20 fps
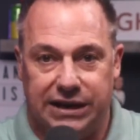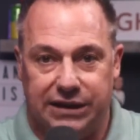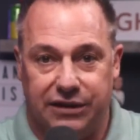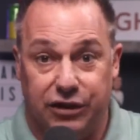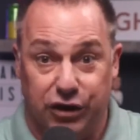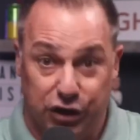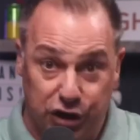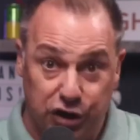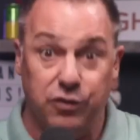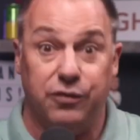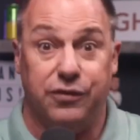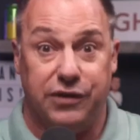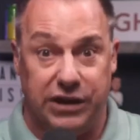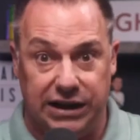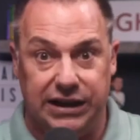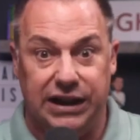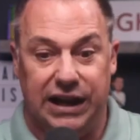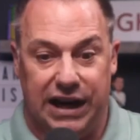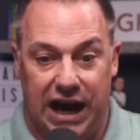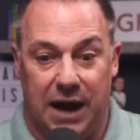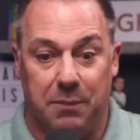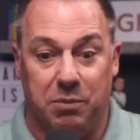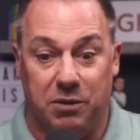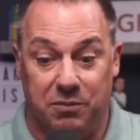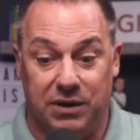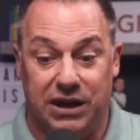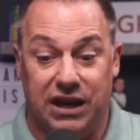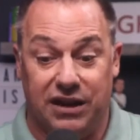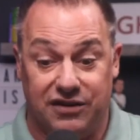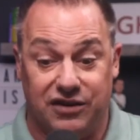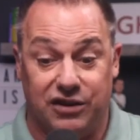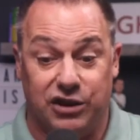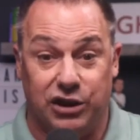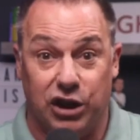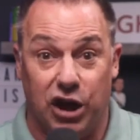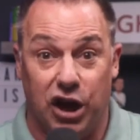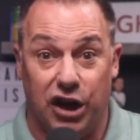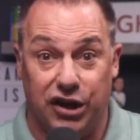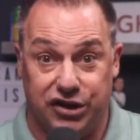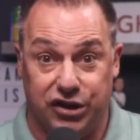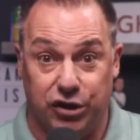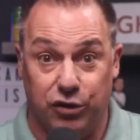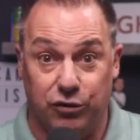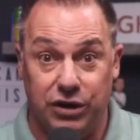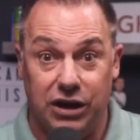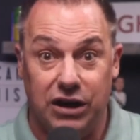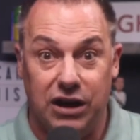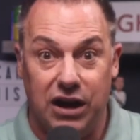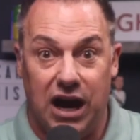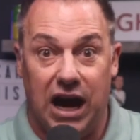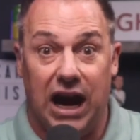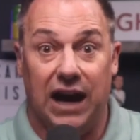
the new thing that happened because of the lawsuit. I have